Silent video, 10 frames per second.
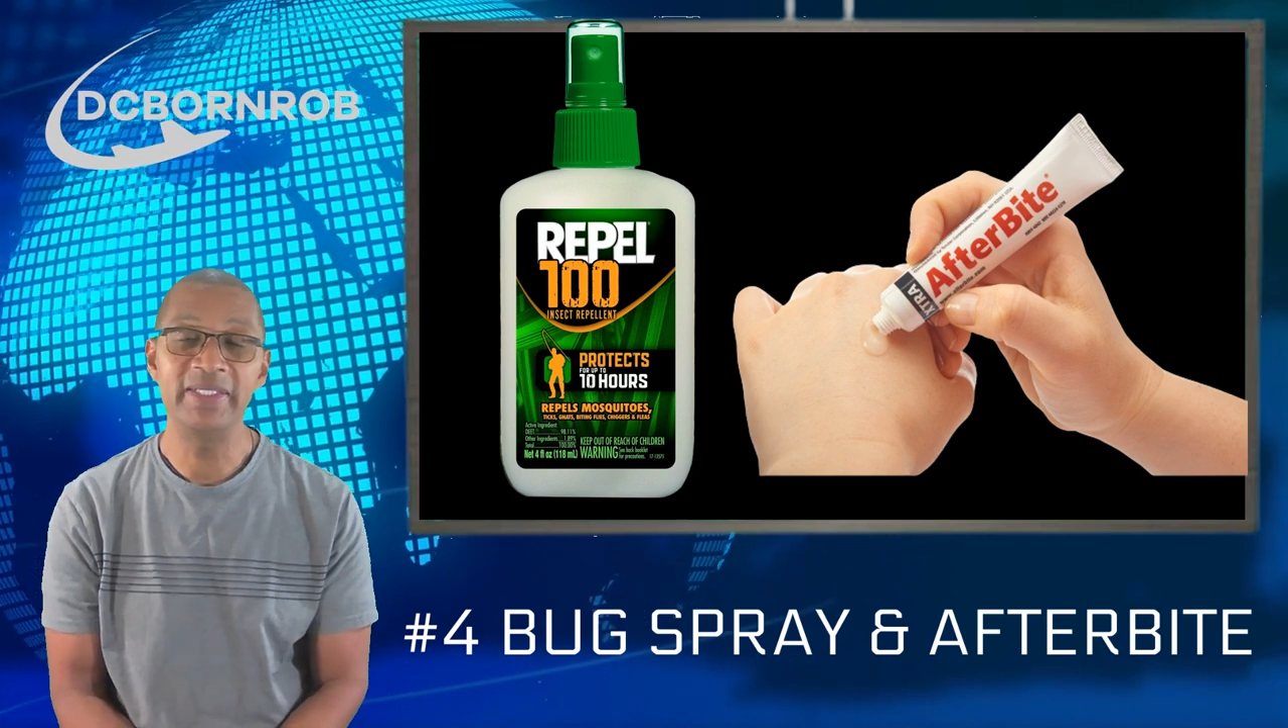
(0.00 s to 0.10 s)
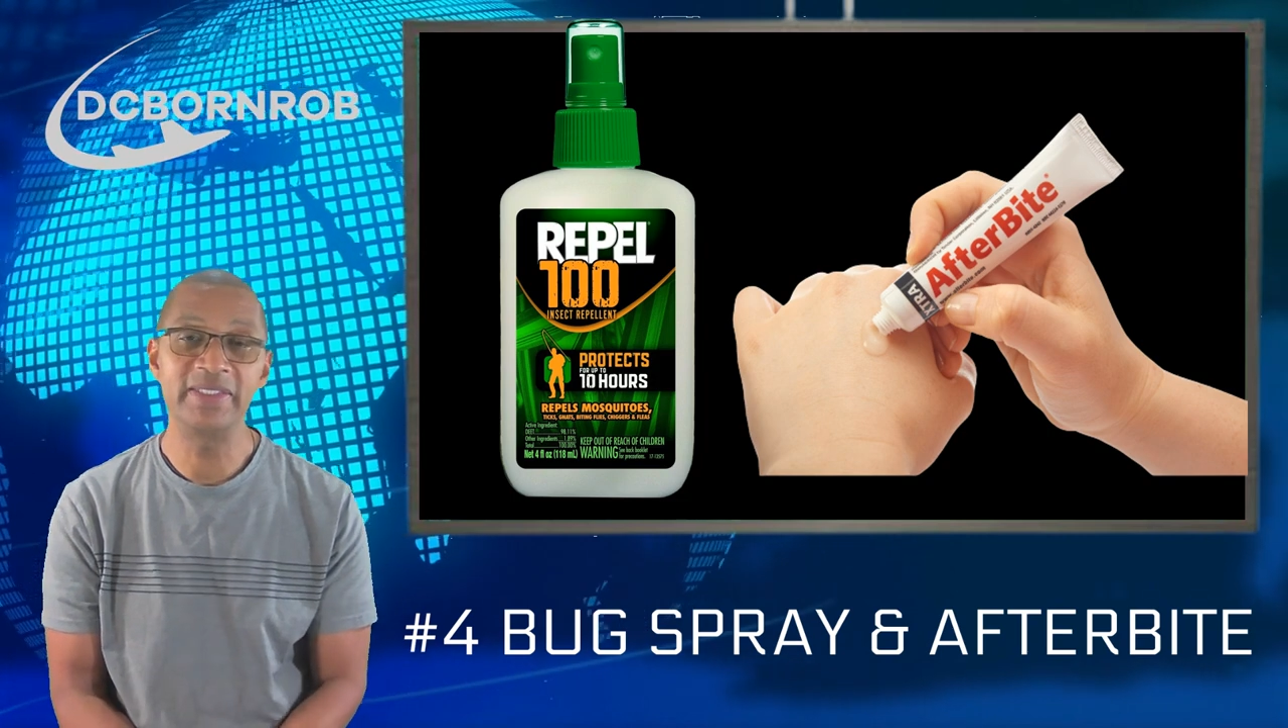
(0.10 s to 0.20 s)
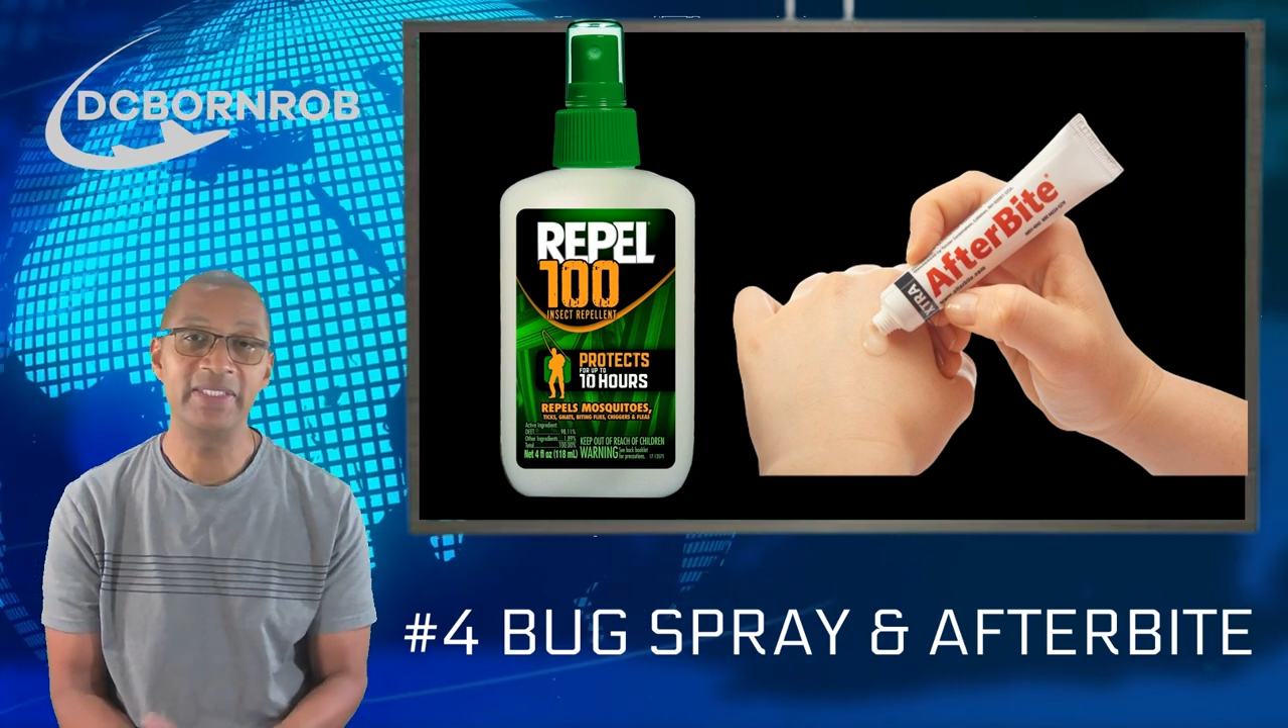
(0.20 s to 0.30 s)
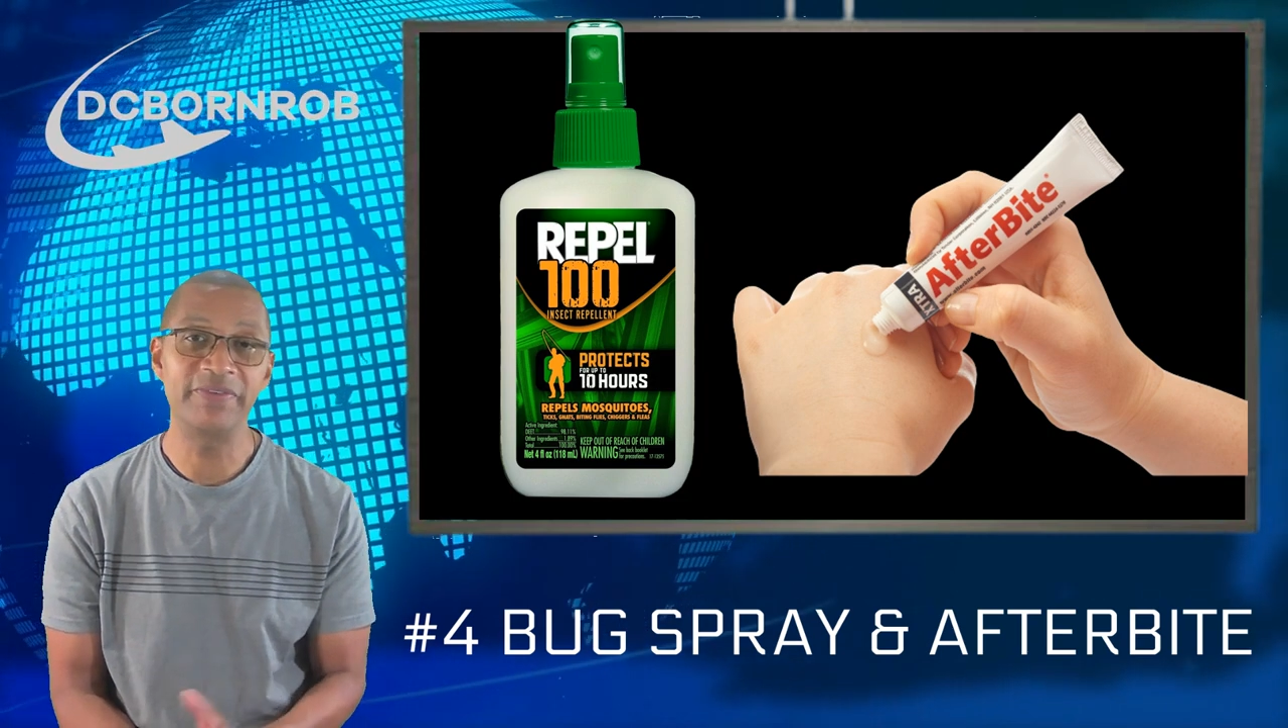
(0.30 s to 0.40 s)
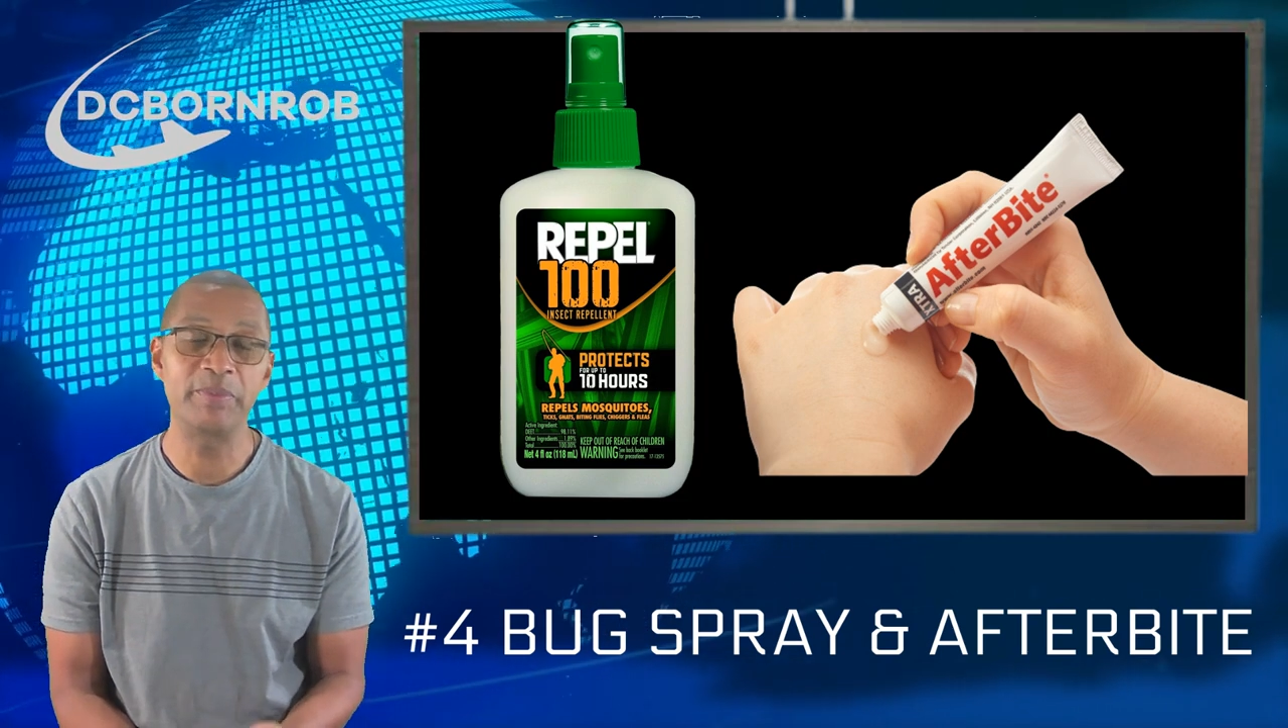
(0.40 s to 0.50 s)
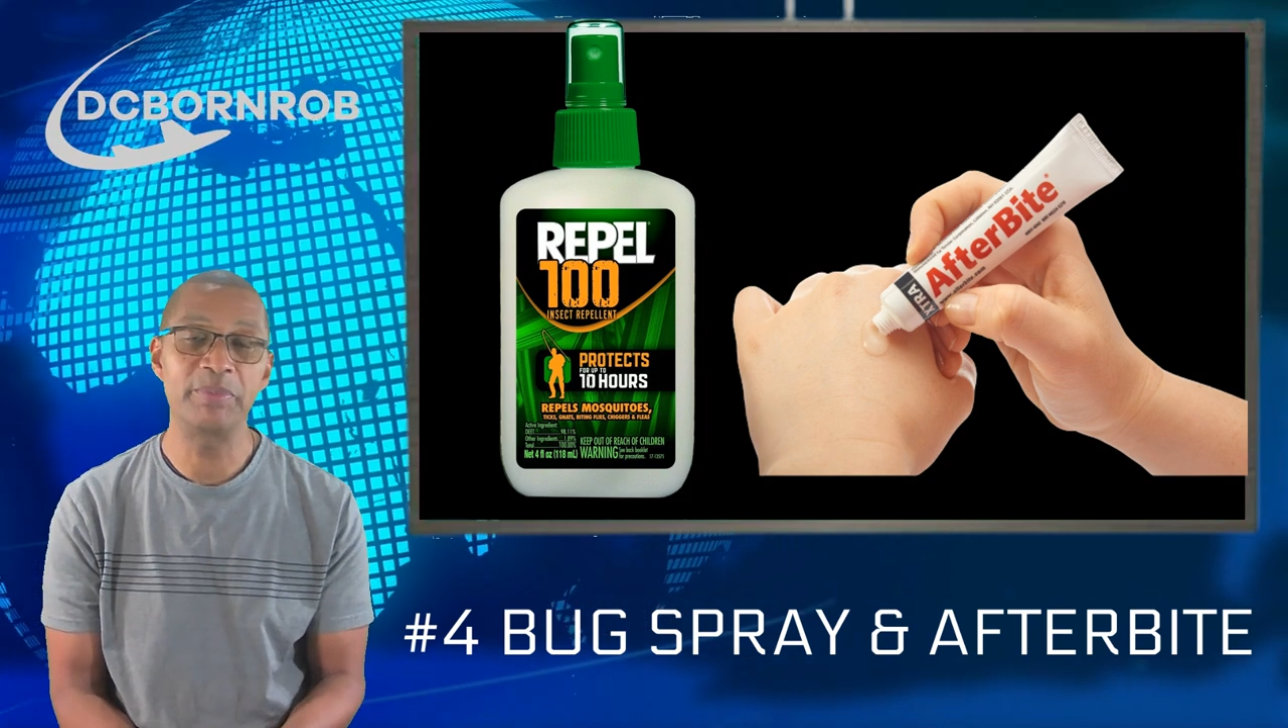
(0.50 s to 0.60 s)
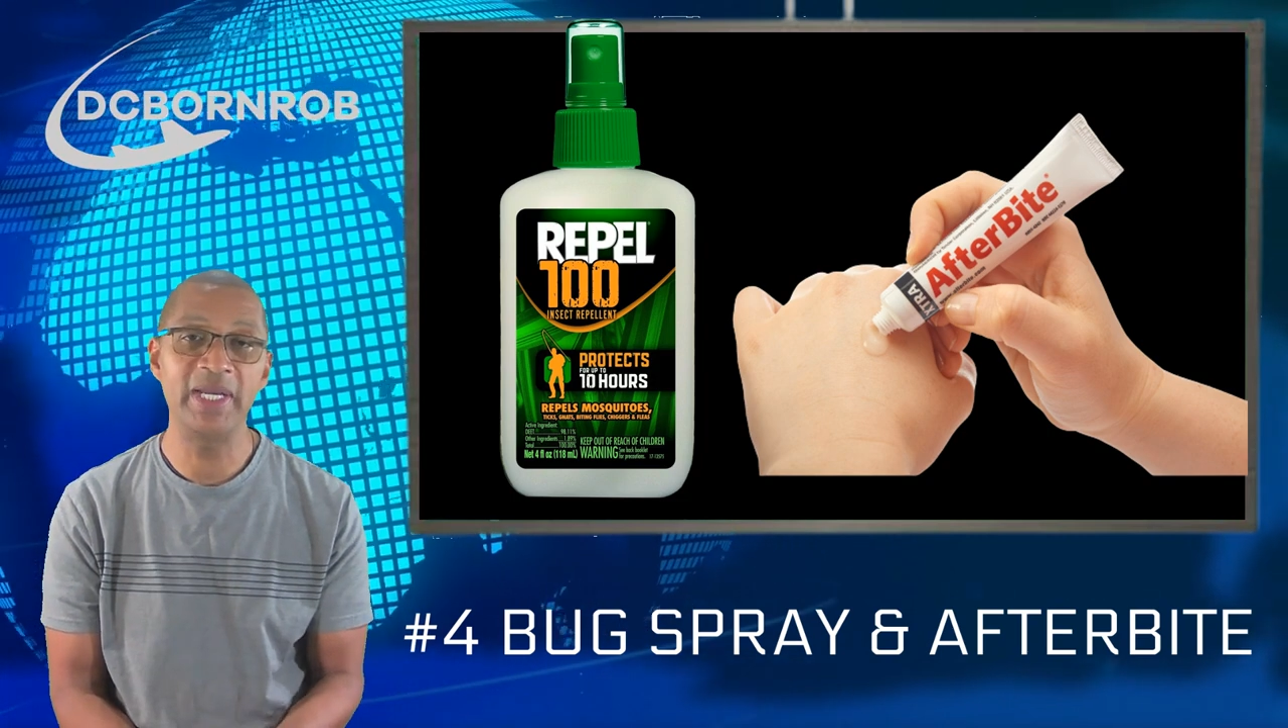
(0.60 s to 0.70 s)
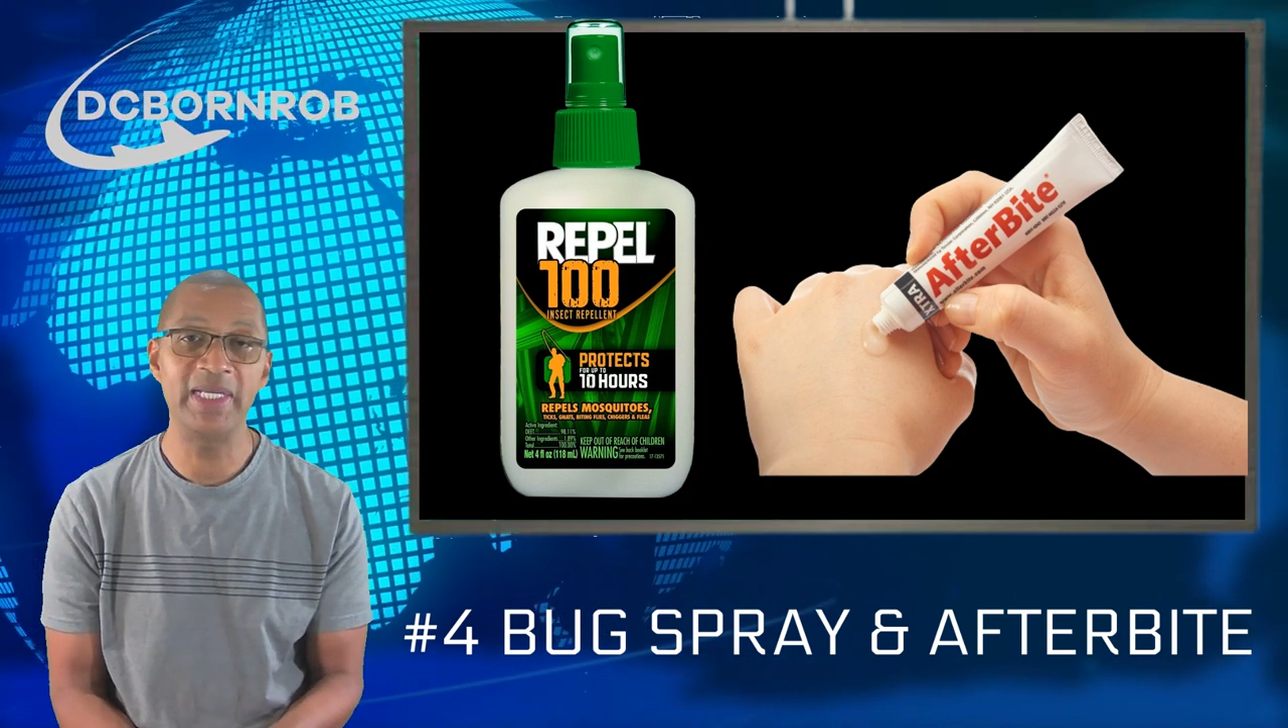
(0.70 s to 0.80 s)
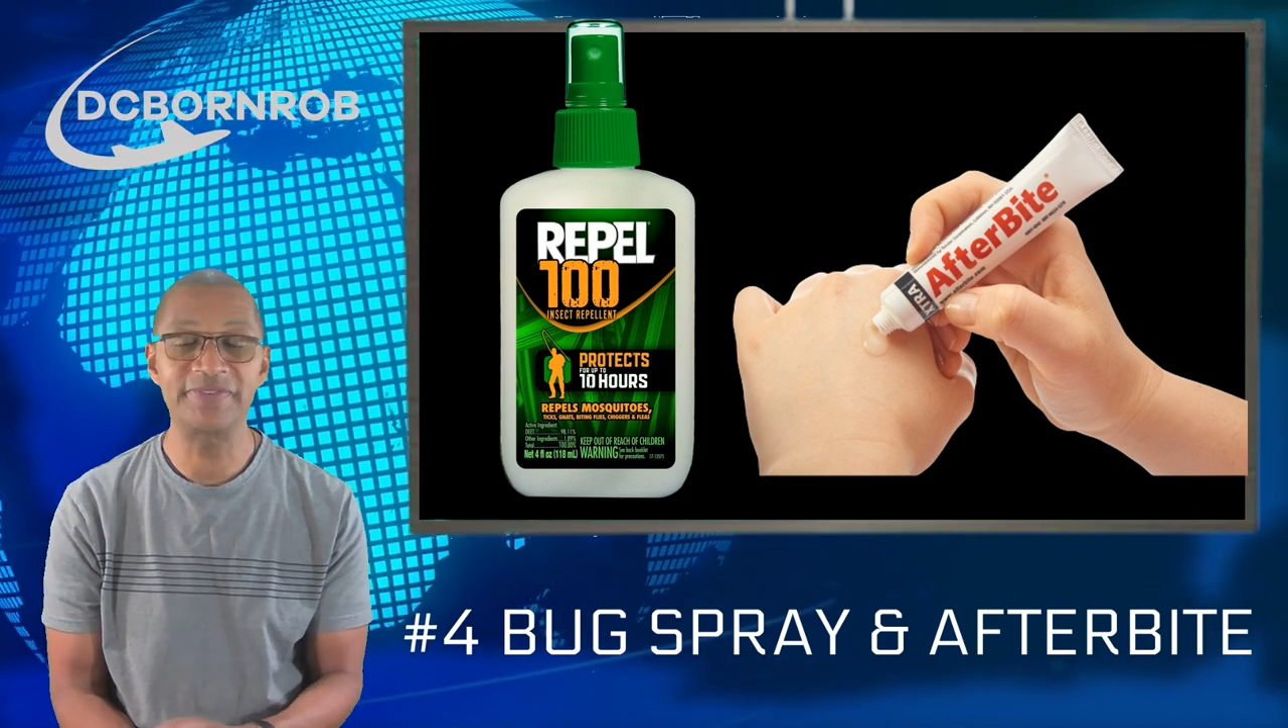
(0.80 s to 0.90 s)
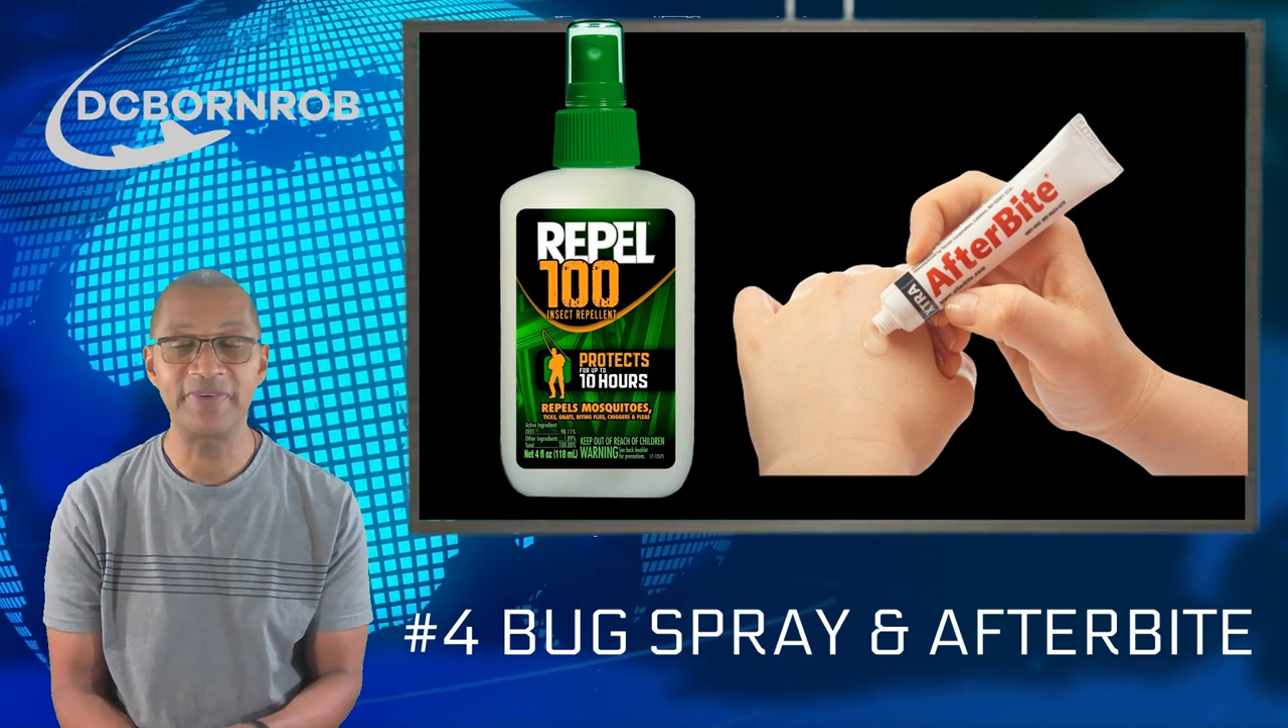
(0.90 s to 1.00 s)
There's different
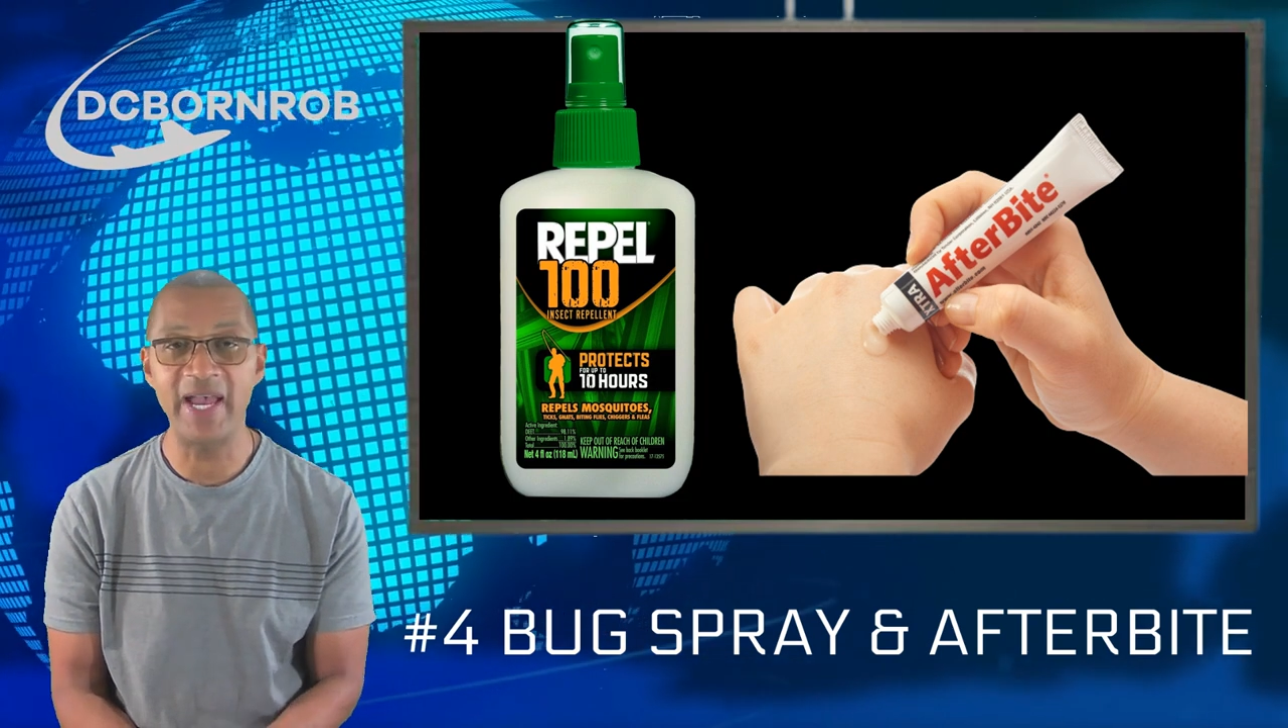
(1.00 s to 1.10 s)
brands